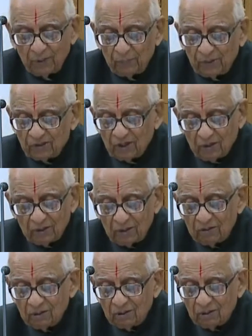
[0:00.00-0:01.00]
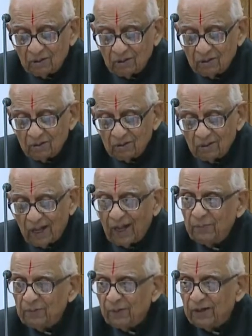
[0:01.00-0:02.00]
Uh,
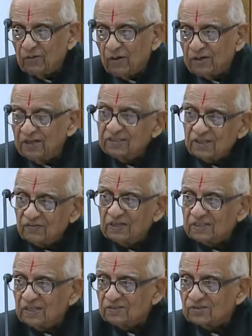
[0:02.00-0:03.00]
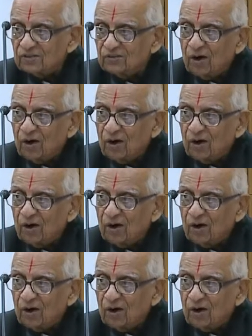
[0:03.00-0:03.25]
i mean, minority in several senses,